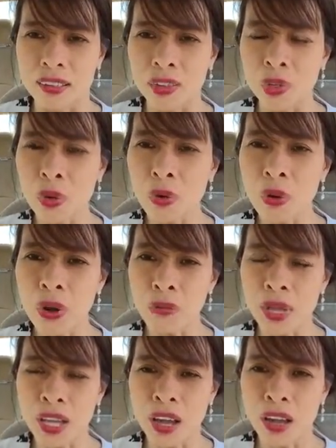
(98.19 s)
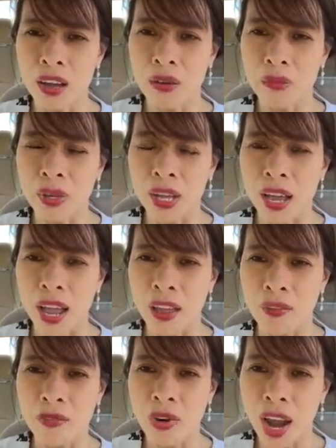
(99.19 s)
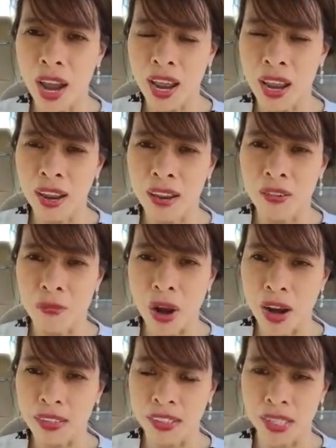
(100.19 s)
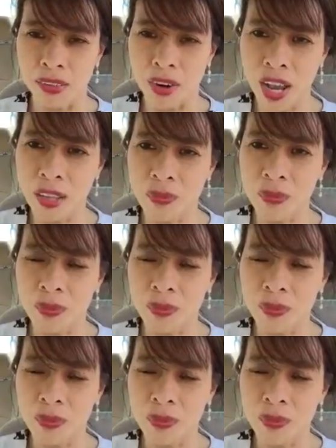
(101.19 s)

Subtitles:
you will become a rare person, right?